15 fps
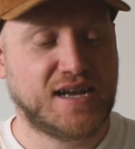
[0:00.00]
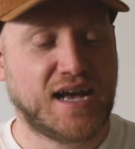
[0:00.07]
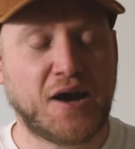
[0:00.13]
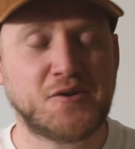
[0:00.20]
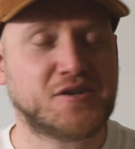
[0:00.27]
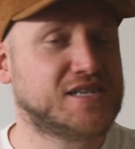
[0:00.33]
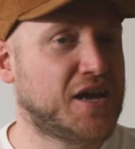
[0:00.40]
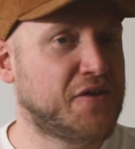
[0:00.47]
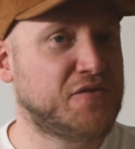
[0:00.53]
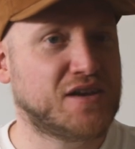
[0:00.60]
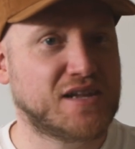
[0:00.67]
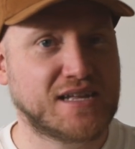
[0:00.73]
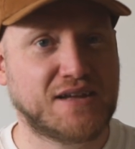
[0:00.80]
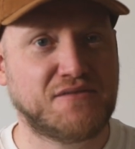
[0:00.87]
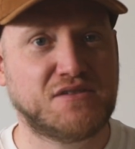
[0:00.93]
I would
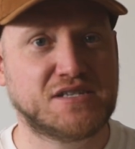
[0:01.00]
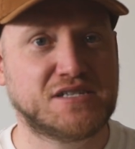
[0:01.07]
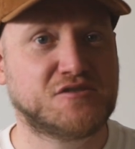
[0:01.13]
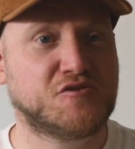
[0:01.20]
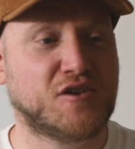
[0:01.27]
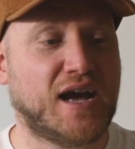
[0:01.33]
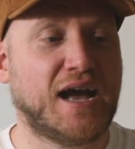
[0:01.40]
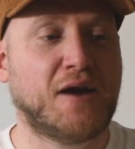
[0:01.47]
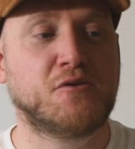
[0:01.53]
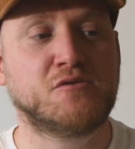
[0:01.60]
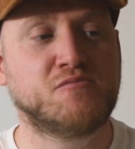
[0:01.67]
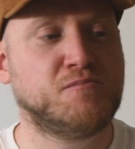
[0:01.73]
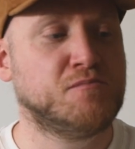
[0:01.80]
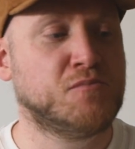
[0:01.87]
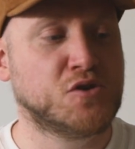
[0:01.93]
definitely give this a try. I would
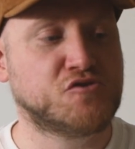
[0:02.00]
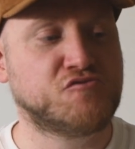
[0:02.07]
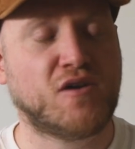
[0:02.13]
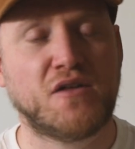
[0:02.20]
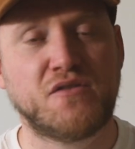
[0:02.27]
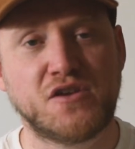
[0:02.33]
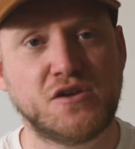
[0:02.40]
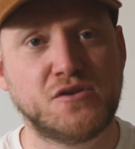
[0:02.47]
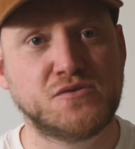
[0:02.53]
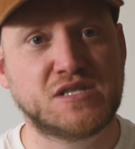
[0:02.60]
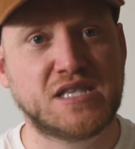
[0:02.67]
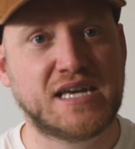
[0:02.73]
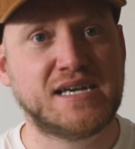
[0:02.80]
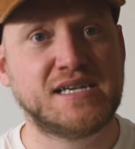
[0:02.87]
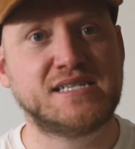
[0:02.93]
much rather use
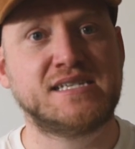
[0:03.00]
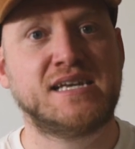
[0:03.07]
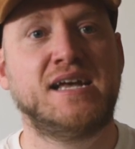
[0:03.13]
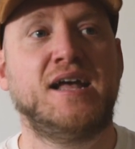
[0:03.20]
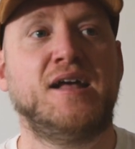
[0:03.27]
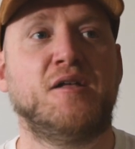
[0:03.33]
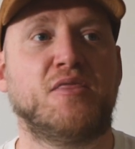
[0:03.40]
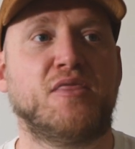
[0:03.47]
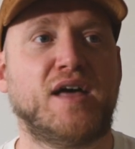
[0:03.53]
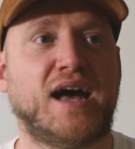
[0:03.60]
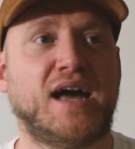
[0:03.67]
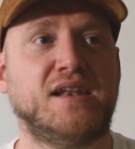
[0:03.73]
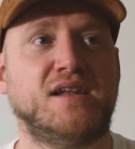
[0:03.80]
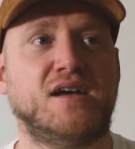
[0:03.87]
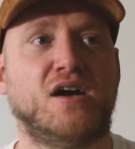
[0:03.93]
this
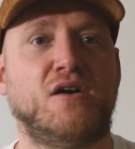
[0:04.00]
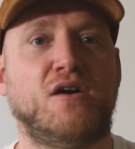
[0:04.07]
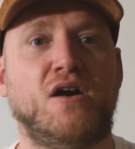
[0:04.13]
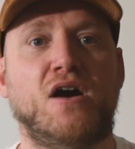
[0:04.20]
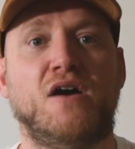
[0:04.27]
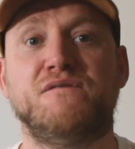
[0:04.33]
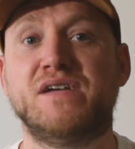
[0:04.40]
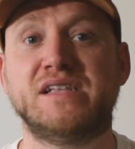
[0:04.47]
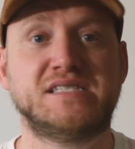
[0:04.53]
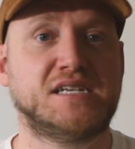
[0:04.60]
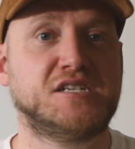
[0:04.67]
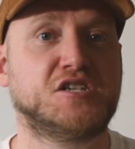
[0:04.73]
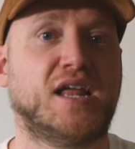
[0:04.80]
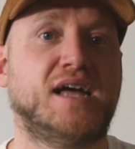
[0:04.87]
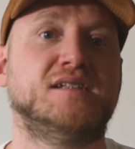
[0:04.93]
than a
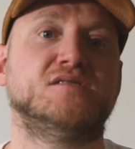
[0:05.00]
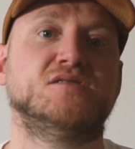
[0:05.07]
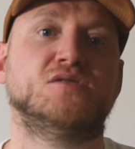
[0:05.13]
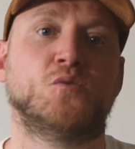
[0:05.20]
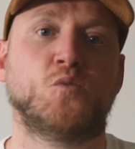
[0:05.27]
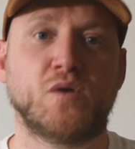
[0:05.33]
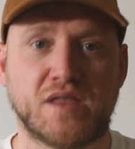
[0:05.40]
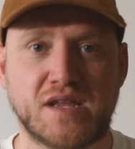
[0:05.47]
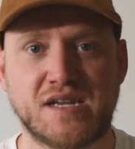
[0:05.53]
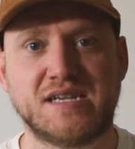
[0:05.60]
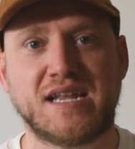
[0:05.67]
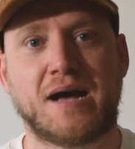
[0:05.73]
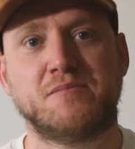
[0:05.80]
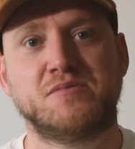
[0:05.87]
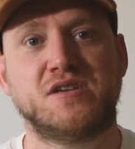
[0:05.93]
vintage lens with an
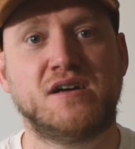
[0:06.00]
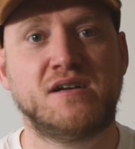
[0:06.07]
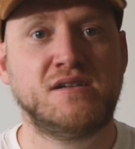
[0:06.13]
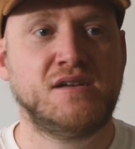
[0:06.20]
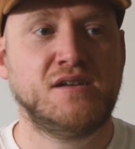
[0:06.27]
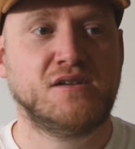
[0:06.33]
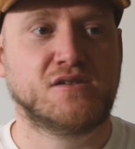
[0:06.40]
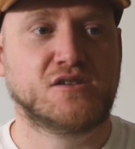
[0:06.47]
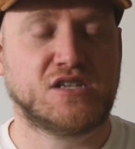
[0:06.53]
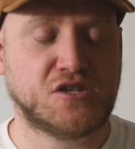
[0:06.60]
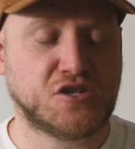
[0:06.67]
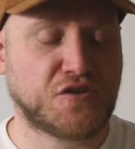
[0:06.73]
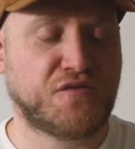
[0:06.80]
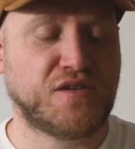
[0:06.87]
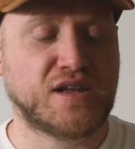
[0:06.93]
adapter, because I
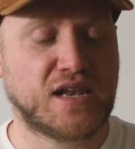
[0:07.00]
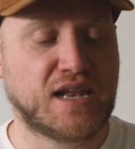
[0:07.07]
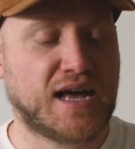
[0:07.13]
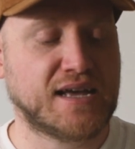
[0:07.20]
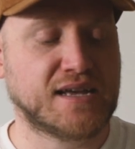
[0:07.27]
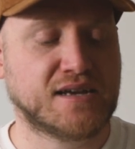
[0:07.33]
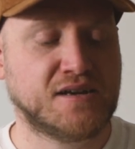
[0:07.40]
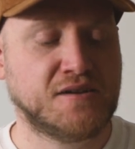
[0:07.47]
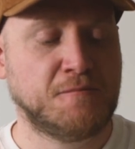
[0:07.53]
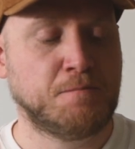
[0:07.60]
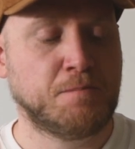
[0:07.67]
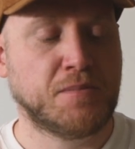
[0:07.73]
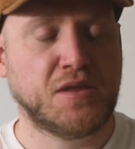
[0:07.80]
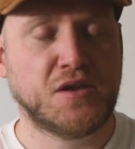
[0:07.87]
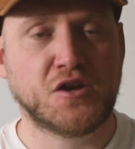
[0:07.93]
just feel like
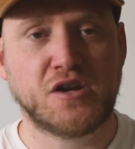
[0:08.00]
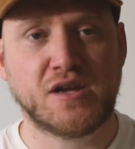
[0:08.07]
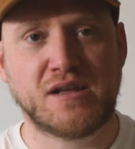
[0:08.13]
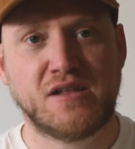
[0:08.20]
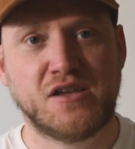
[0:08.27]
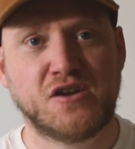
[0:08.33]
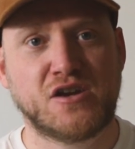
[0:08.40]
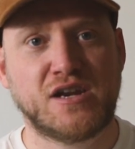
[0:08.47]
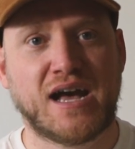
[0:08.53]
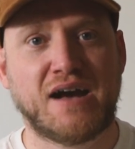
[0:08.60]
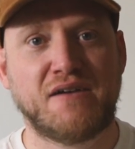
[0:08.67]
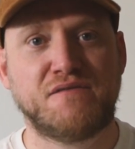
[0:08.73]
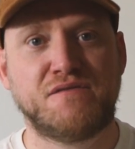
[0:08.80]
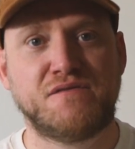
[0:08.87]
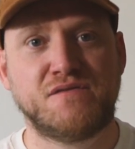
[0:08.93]
you're gonna
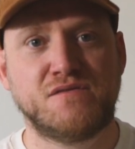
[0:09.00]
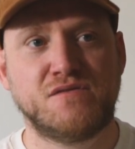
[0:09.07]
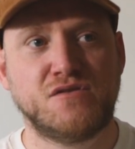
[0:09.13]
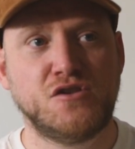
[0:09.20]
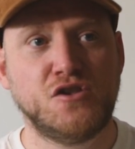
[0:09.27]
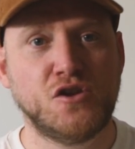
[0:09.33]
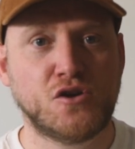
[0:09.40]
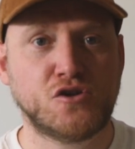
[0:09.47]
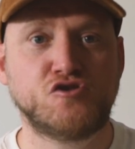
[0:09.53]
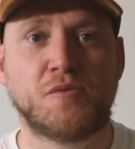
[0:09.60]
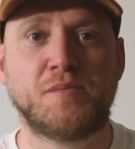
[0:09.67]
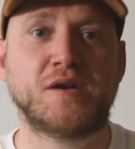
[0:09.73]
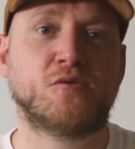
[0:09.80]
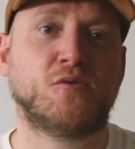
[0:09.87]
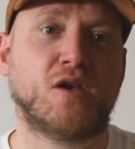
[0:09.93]
have no
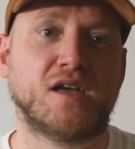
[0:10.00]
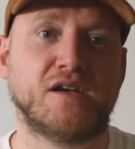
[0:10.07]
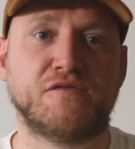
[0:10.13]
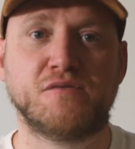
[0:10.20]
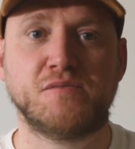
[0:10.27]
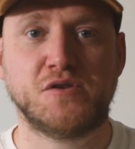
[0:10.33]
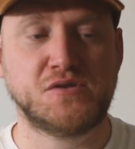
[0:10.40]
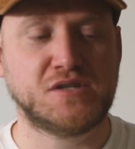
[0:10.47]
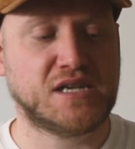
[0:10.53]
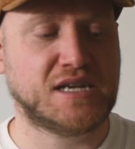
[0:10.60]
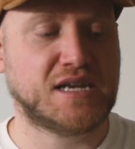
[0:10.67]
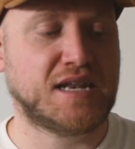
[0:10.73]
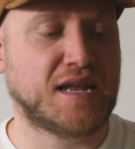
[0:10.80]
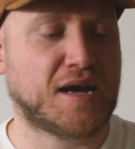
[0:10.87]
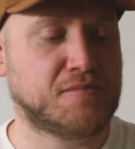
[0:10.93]
drop in quality from using
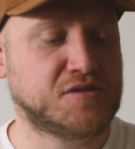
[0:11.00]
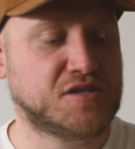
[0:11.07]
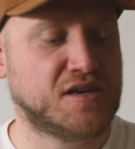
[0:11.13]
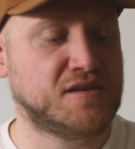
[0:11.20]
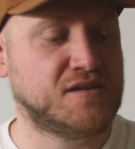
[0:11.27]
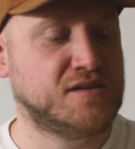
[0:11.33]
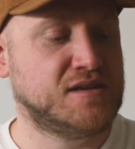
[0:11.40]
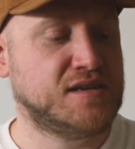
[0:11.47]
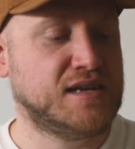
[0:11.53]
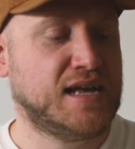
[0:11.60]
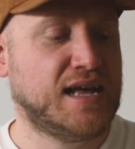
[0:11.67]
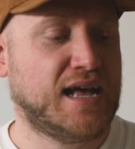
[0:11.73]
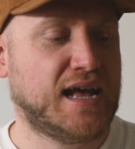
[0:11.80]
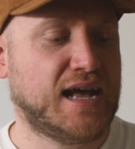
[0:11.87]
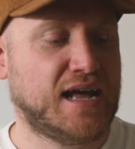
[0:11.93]
an adapter,
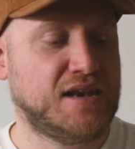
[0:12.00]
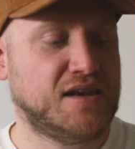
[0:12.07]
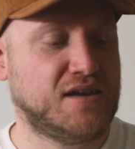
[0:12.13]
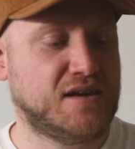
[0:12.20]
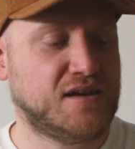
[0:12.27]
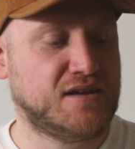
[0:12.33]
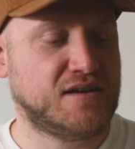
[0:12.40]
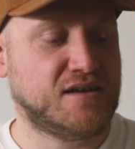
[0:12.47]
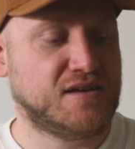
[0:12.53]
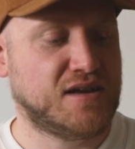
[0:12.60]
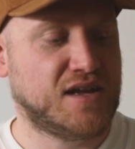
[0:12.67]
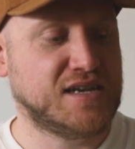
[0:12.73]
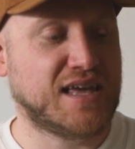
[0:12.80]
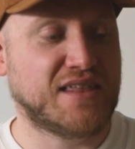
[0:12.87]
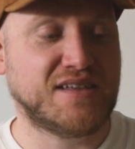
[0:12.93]
and
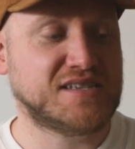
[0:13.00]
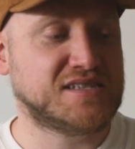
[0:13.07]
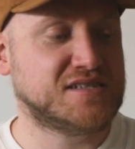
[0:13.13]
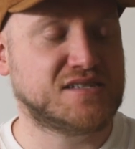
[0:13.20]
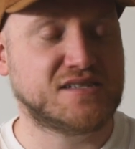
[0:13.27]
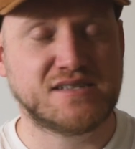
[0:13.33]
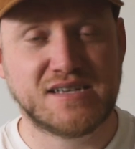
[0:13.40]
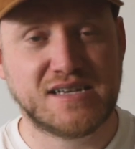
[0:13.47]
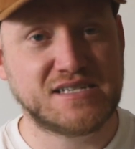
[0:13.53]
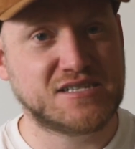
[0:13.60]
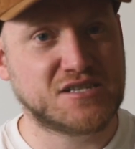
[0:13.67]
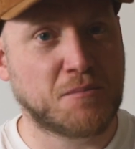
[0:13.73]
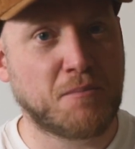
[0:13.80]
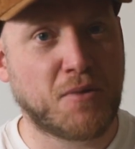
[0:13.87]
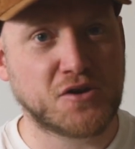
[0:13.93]
yeah, this
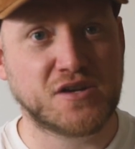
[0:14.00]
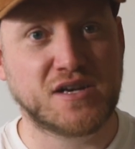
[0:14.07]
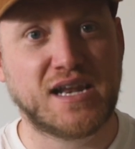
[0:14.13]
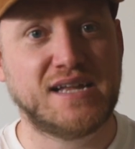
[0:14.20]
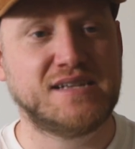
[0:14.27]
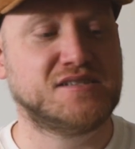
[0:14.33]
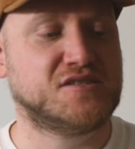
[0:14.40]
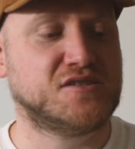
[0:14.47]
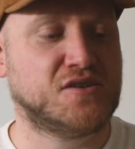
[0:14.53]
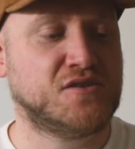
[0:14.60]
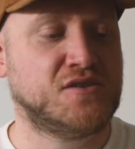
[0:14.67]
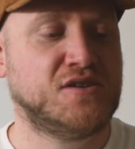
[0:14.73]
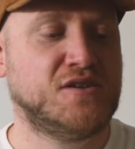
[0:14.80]
is a modern lens, so